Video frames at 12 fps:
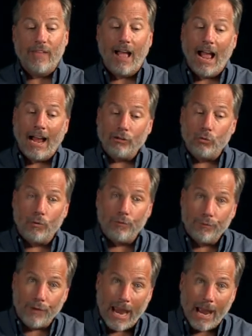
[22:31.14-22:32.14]
the actual
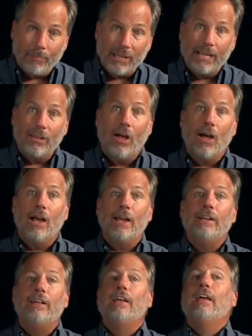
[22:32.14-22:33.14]
family
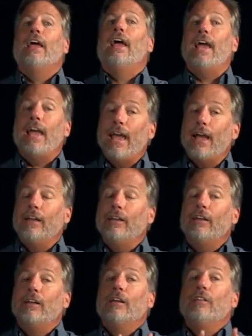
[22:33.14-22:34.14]
line
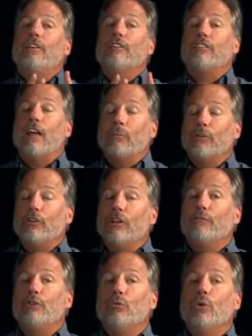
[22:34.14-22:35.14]
and the establishing,
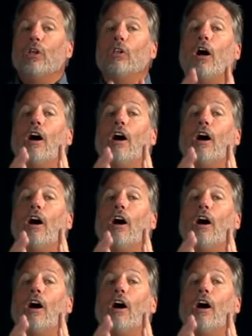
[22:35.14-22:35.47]
if you will,